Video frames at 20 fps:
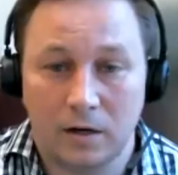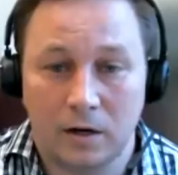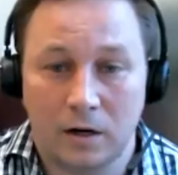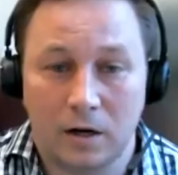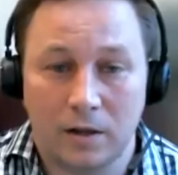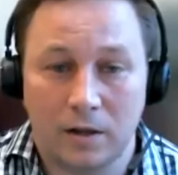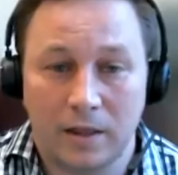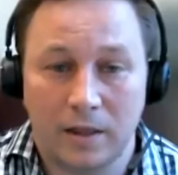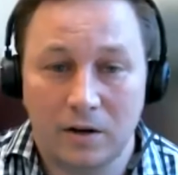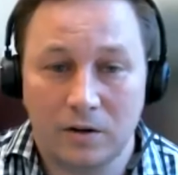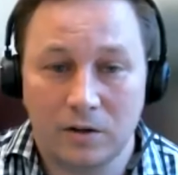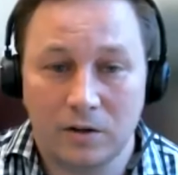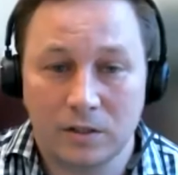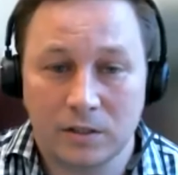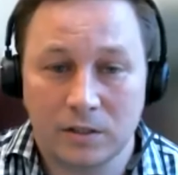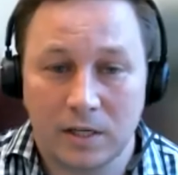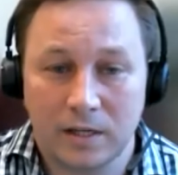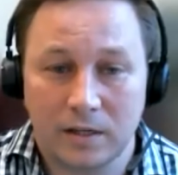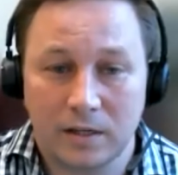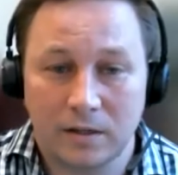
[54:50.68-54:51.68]
Uh, that
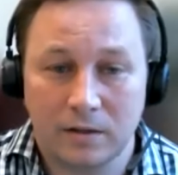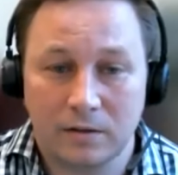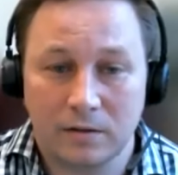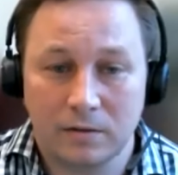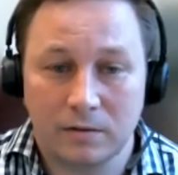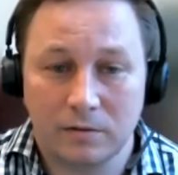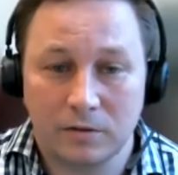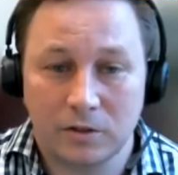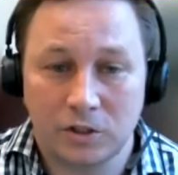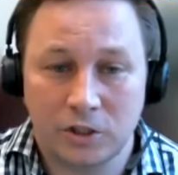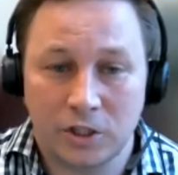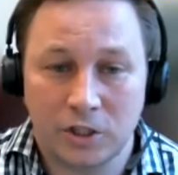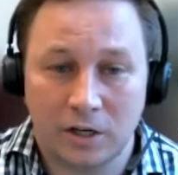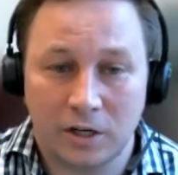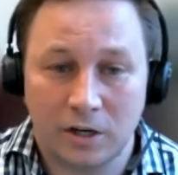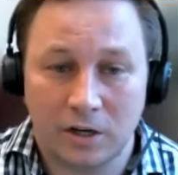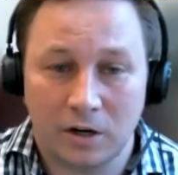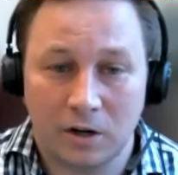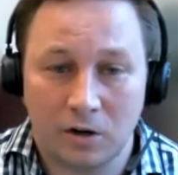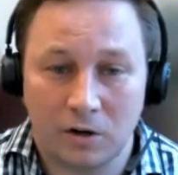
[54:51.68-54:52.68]
looks like
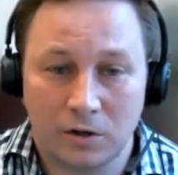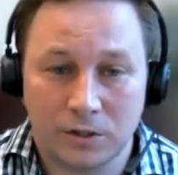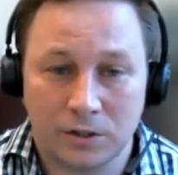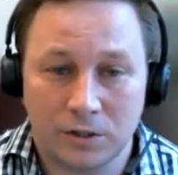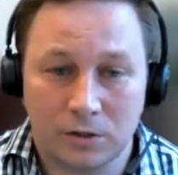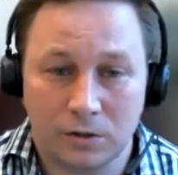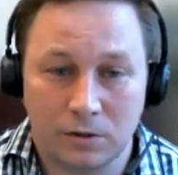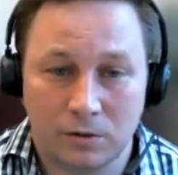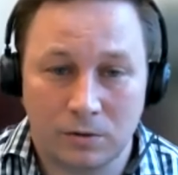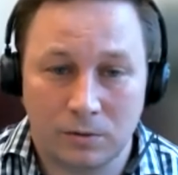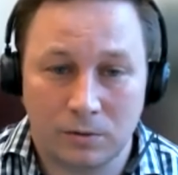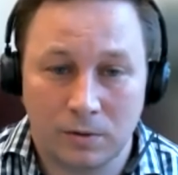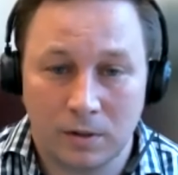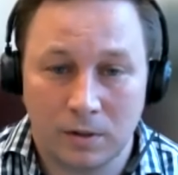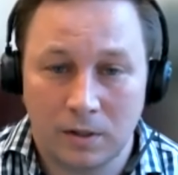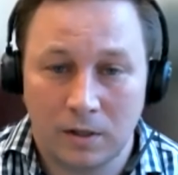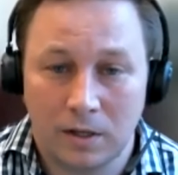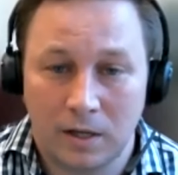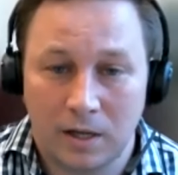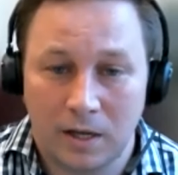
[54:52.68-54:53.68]
Jared also
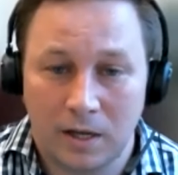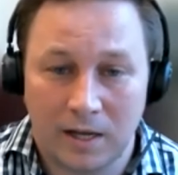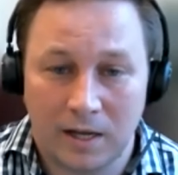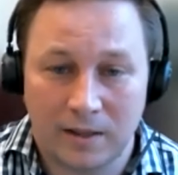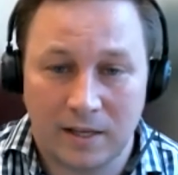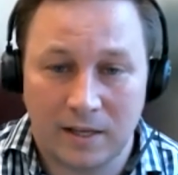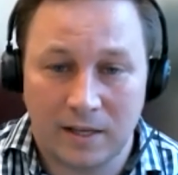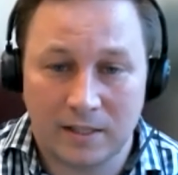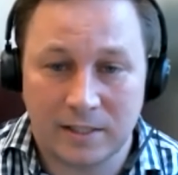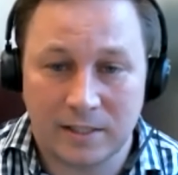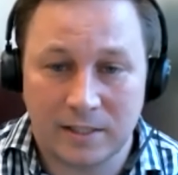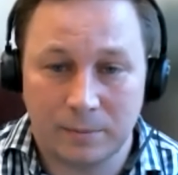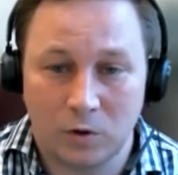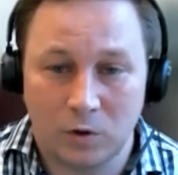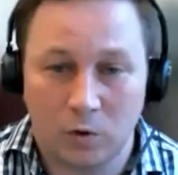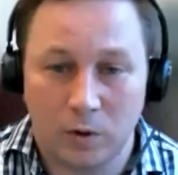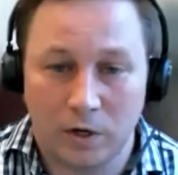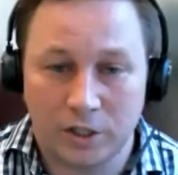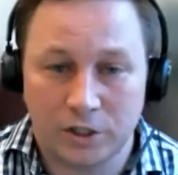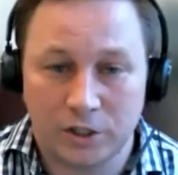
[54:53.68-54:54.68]
had that same
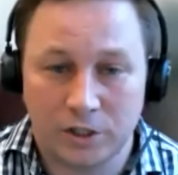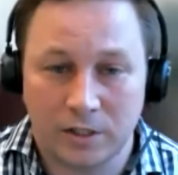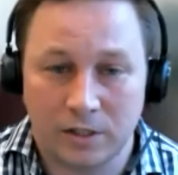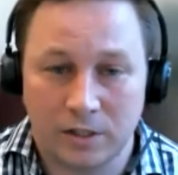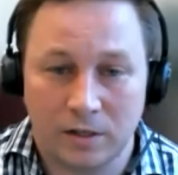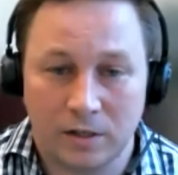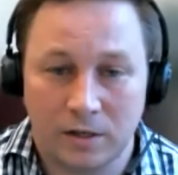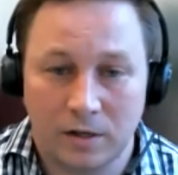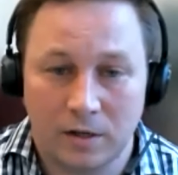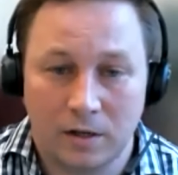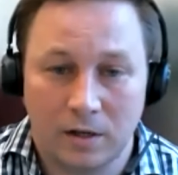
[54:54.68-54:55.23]
question.